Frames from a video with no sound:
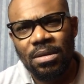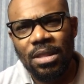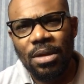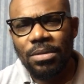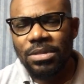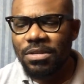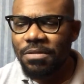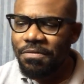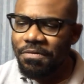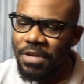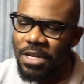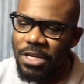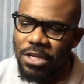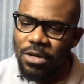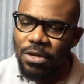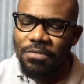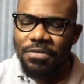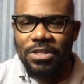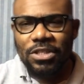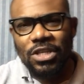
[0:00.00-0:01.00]
There was a
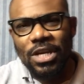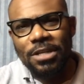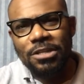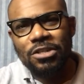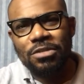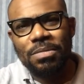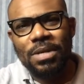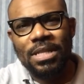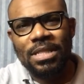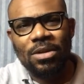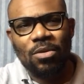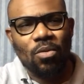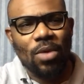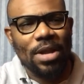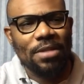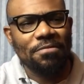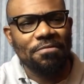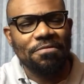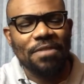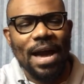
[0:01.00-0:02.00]
video of a gentleman that
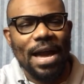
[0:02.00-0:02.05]
went